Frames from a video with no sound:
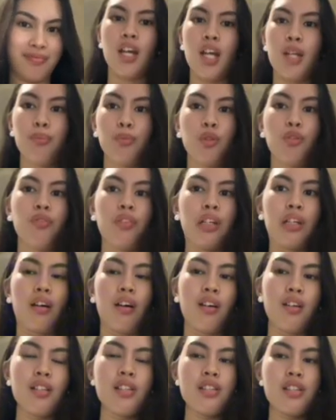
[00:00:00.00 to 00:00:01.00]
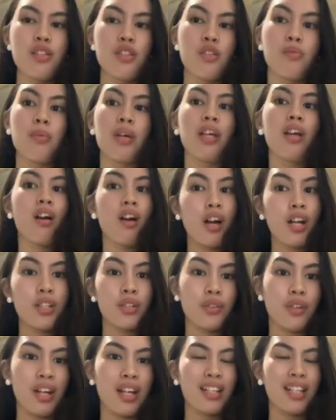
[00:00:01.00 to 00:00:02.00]
And moving on to my
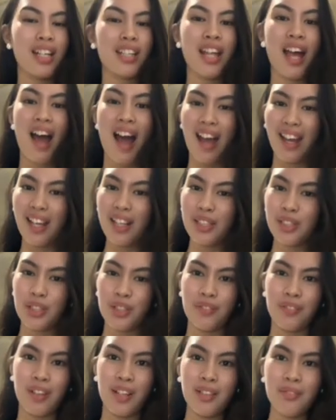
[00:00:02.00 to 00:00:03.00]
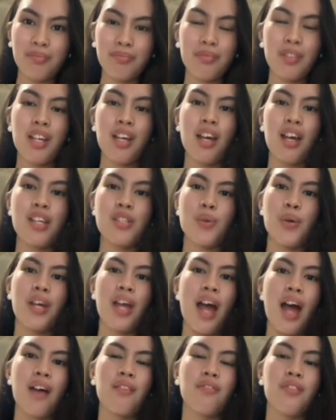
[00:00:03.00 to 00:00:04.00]
heart rate at high interval, so I
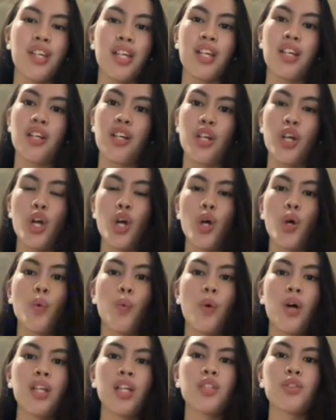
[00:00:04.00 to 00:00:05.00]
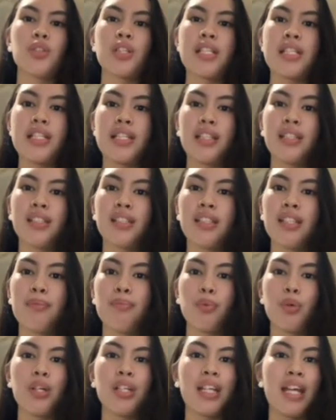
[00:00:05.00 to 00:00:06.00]
have here
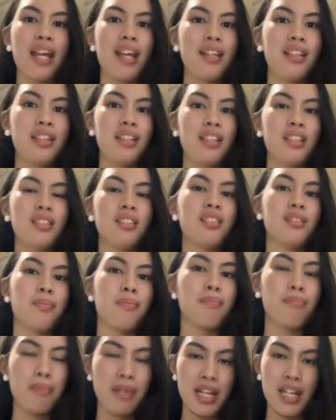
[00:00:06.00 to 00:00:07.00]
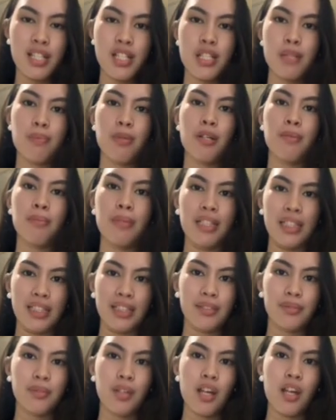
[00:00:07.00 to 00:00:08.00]
160.18 beats per
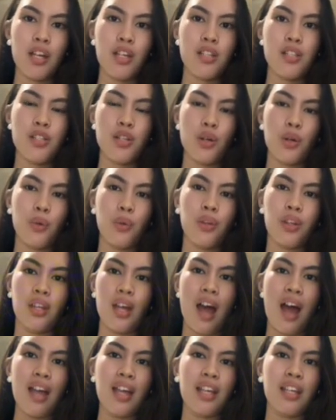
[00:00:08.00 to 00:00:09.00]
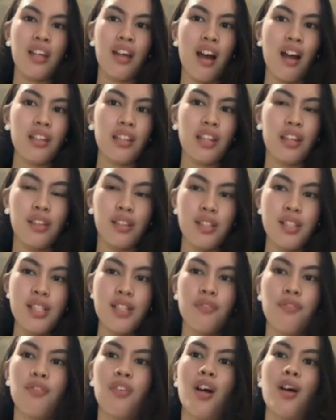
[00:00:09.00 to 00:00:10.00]
minute. So I got
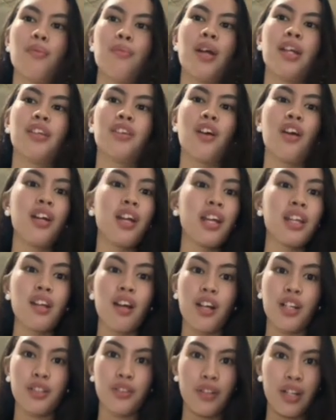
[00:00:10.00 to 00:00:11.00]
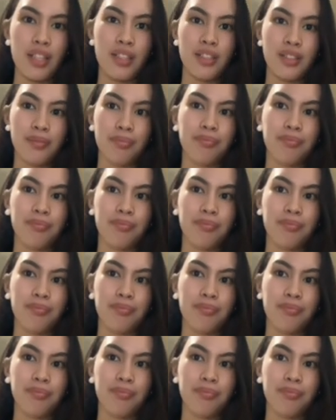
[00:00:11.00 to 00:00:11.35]
this from my target heart rate.